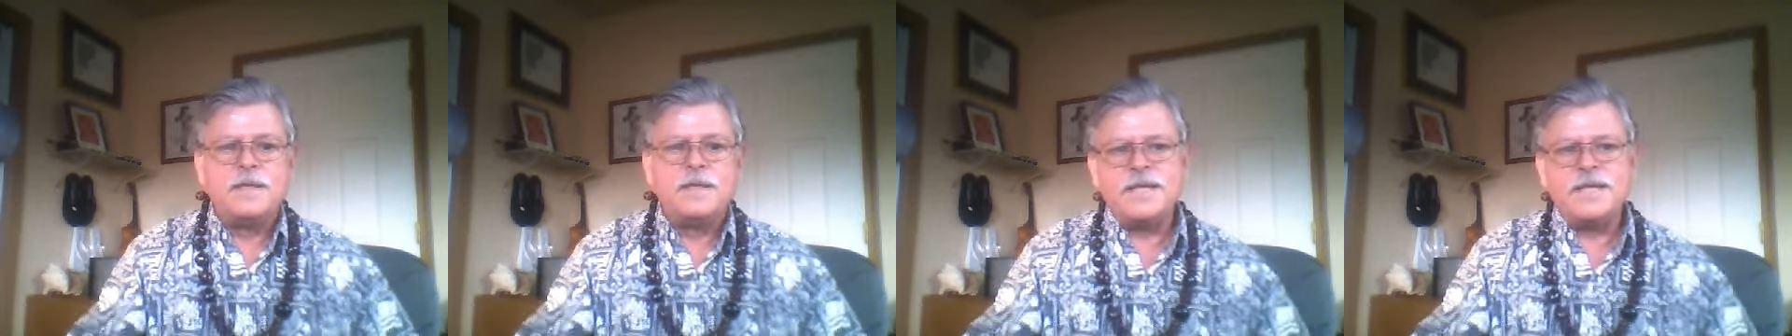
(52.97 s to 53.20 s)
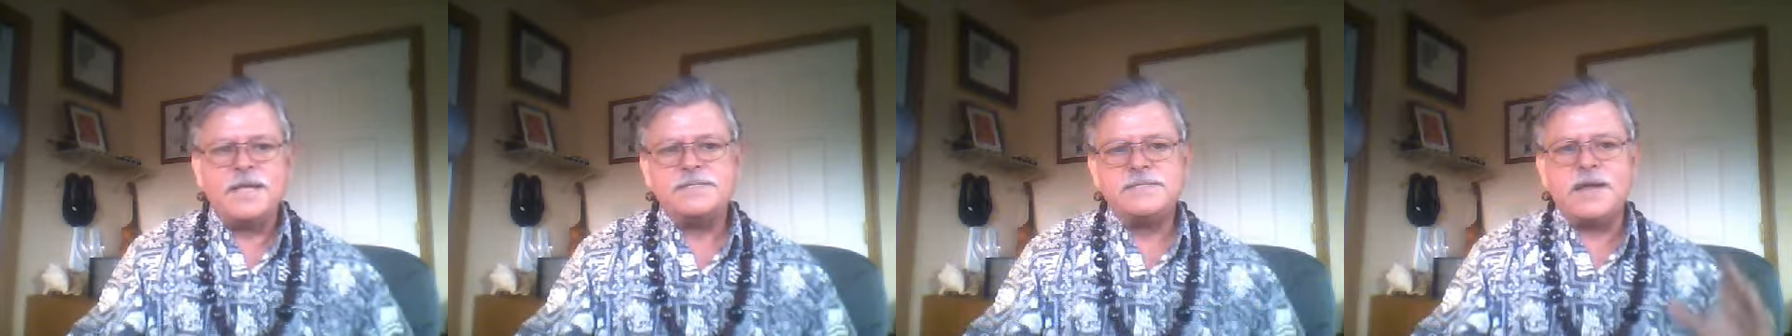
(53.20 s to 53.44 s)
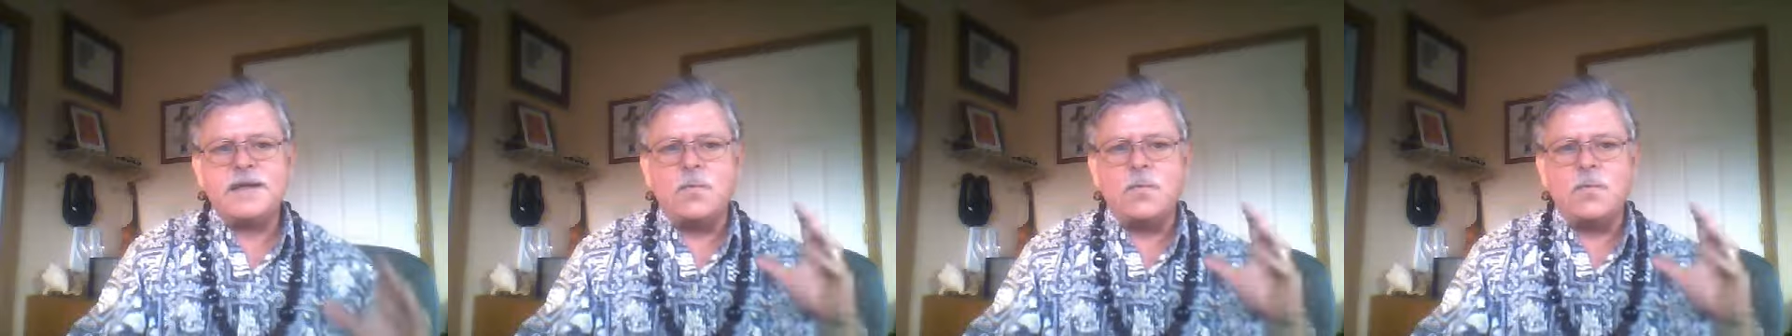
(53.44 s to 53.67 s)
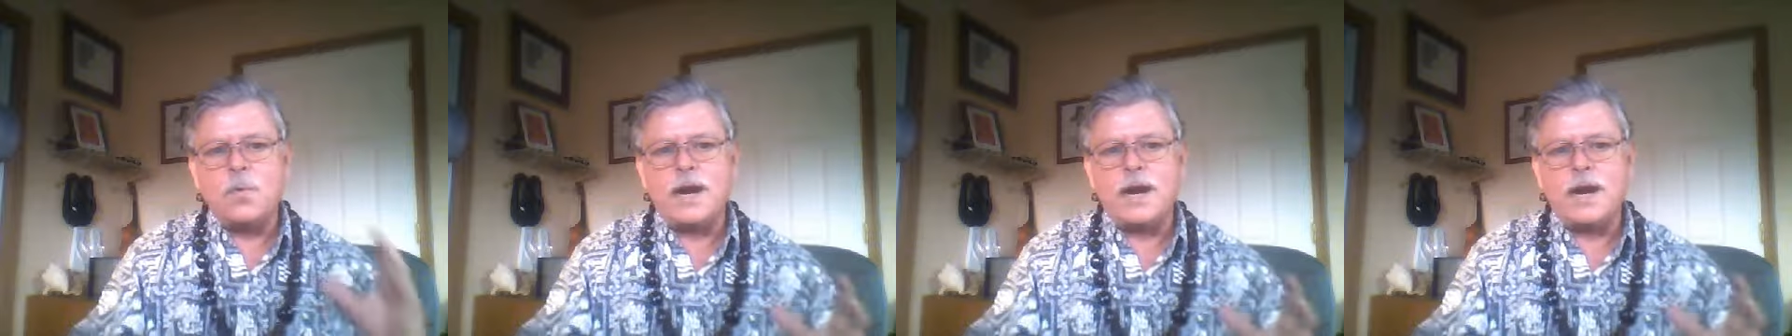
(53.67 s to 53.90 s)
Things like
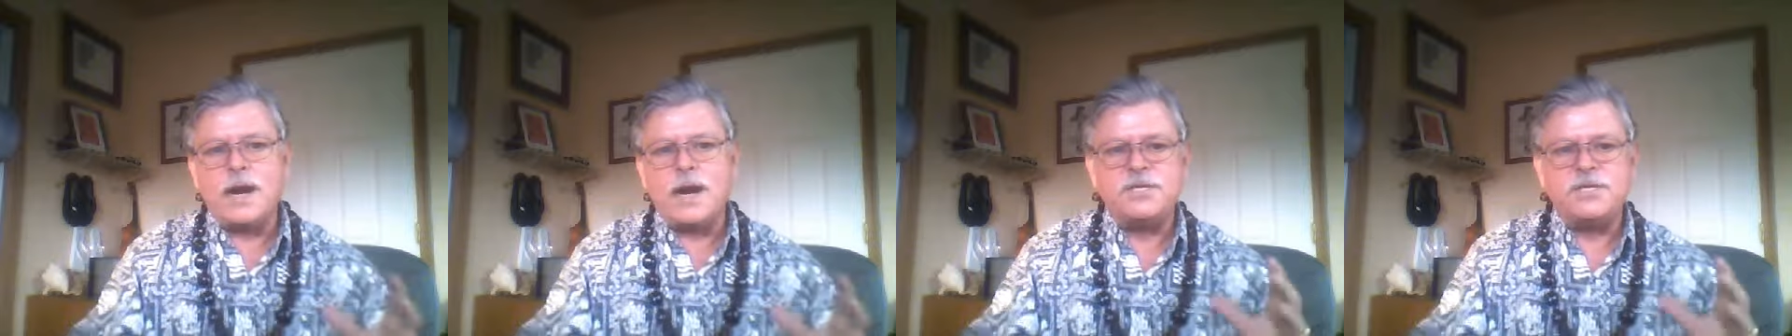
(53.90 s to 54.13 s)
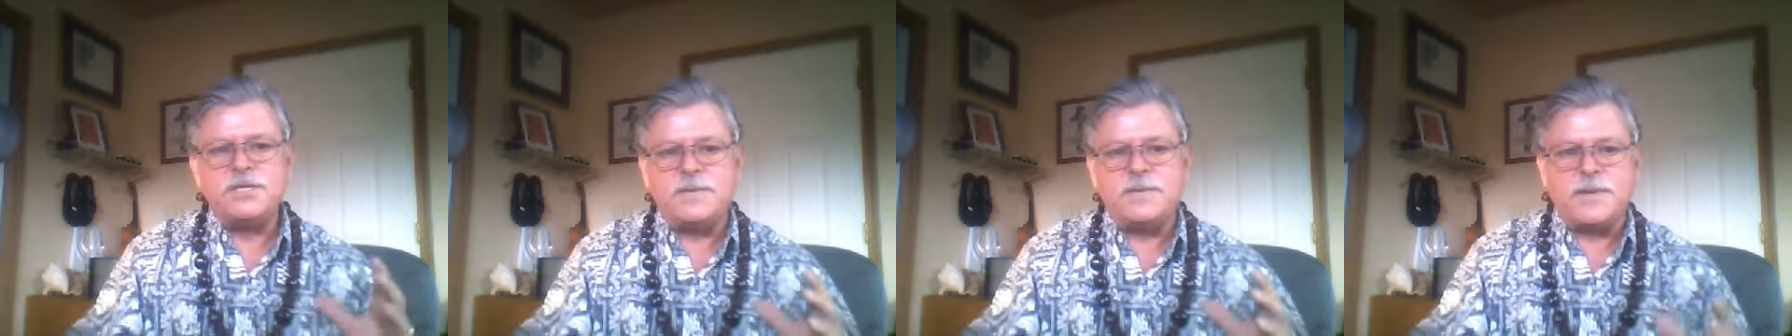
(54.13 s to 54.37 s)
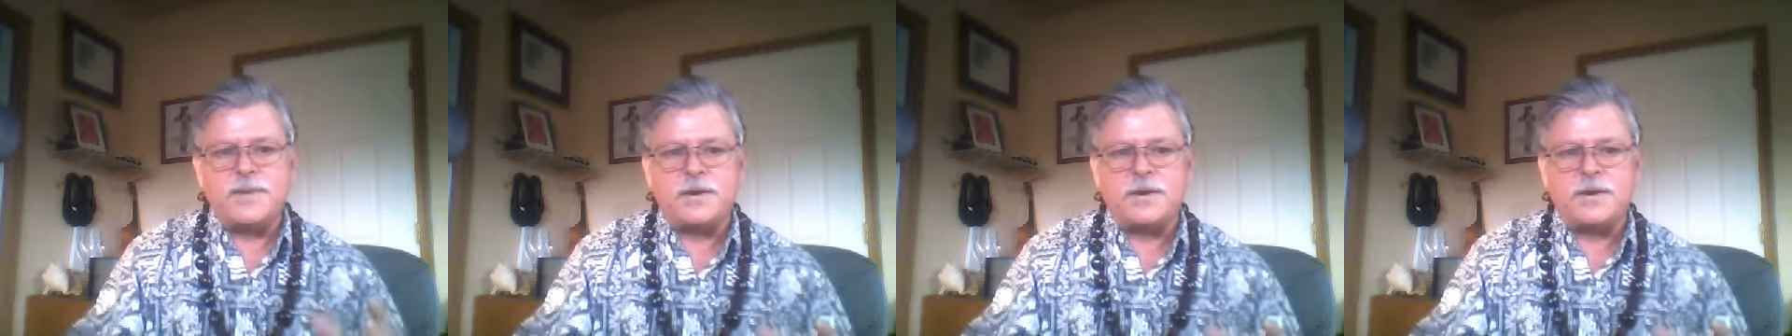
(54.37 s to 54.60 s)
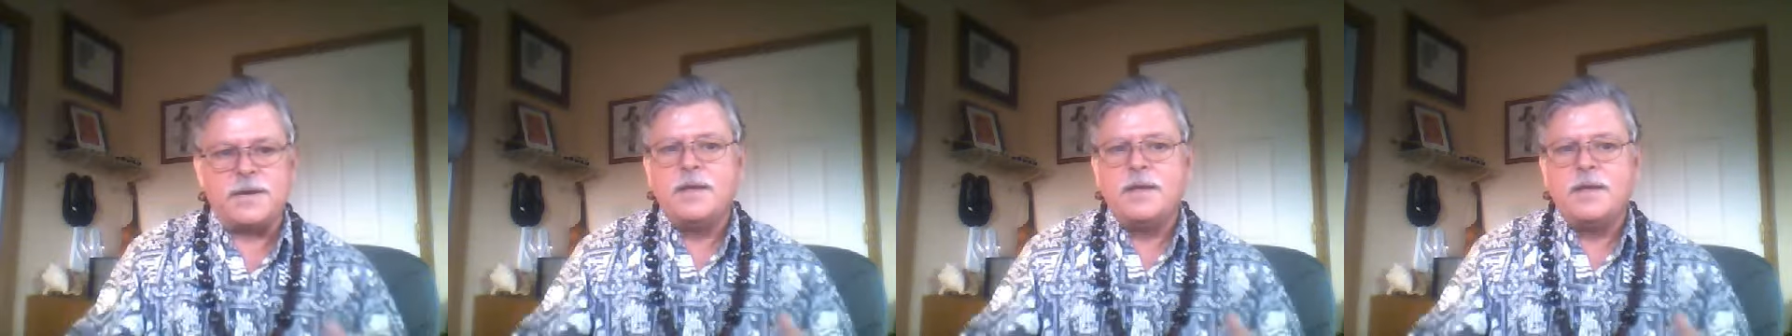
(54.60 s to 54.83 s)
where to be
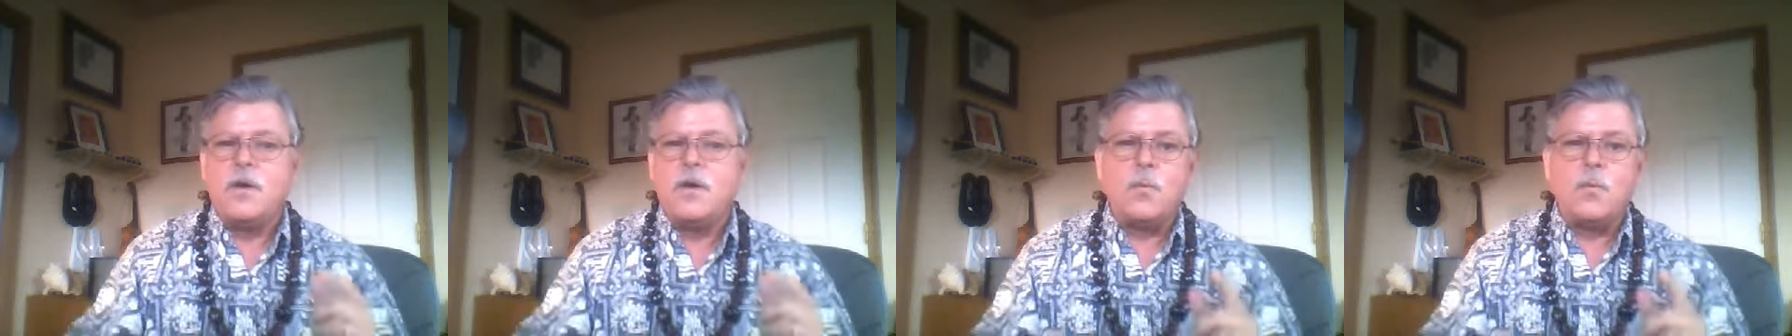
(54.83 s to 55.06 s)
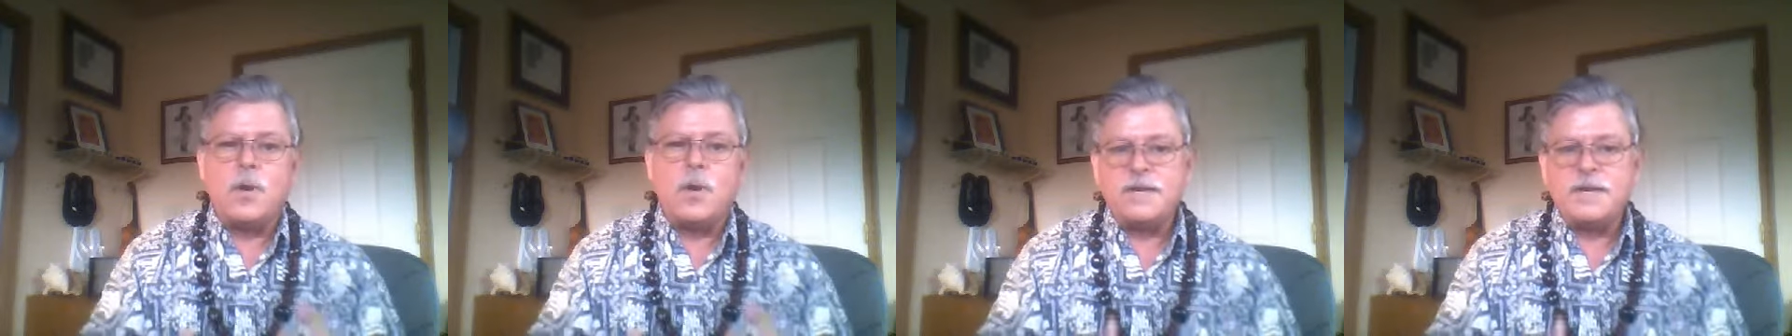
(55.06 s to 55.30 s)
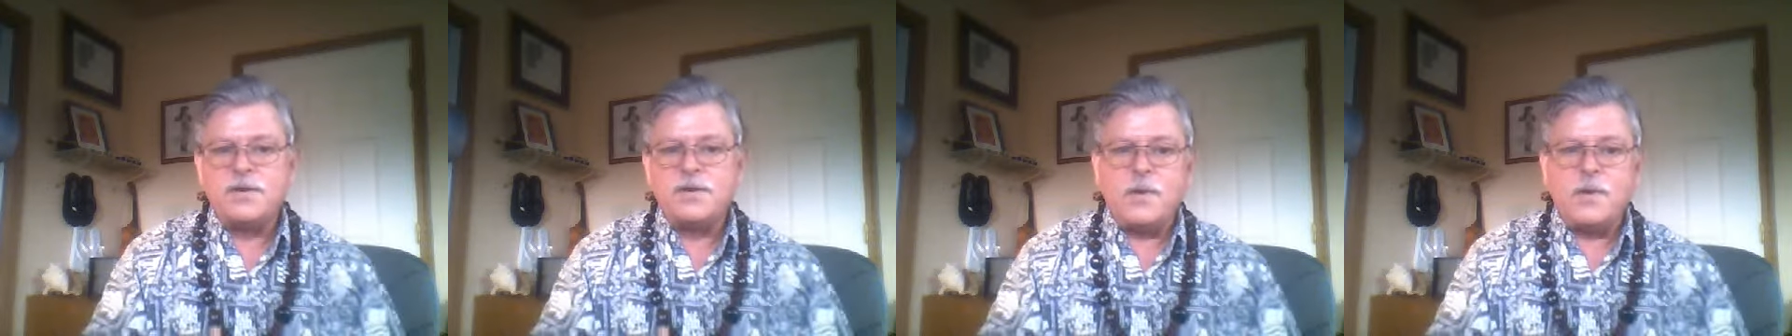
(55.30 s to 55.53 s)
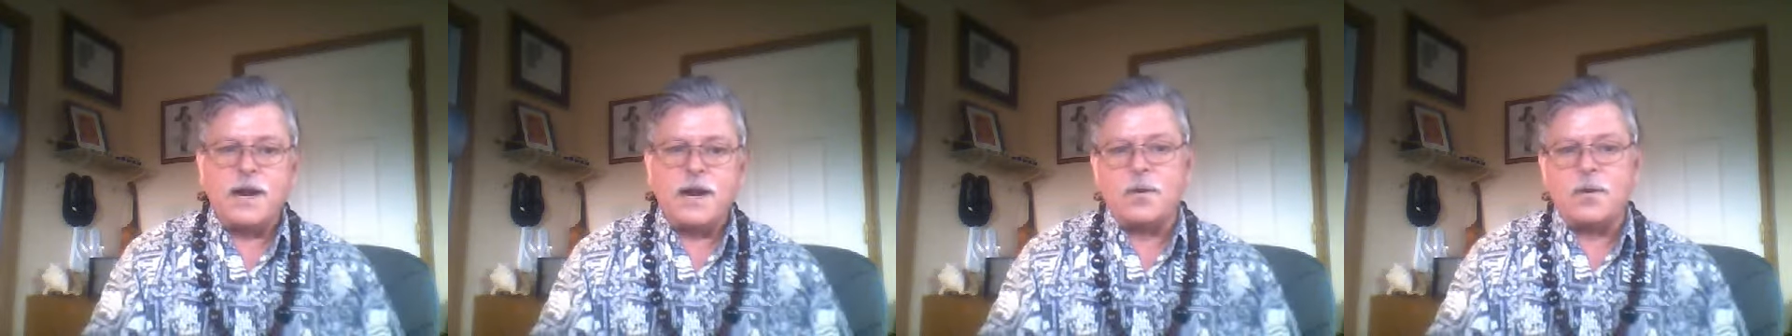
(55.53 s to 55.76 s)
married, what to
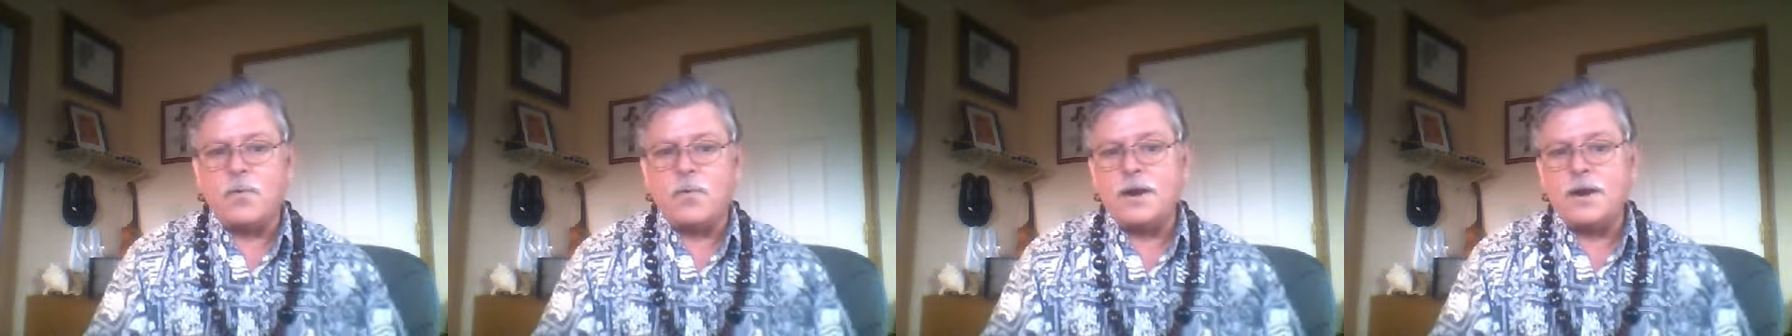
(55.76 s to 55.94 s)
wear,